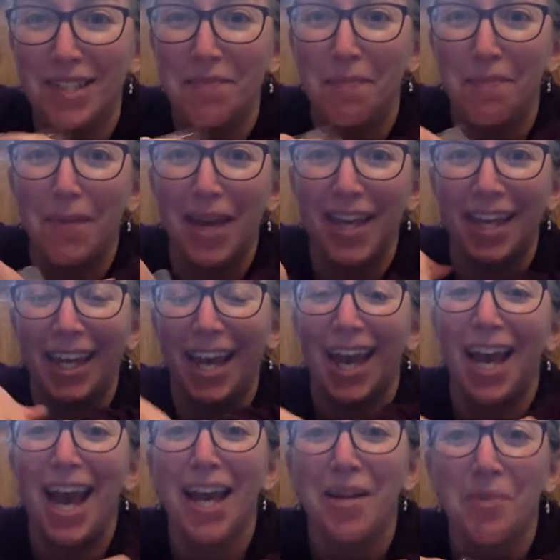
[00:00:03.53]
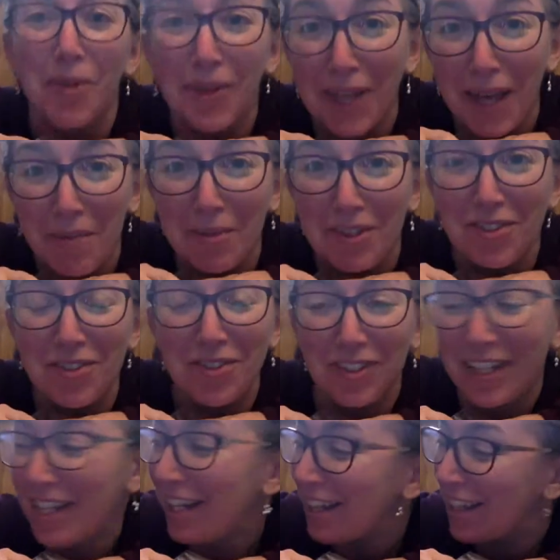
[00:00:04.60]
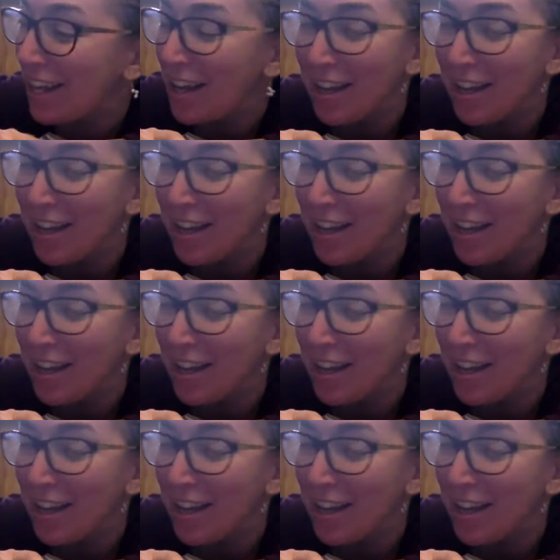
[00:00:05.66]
to make edible chemistry.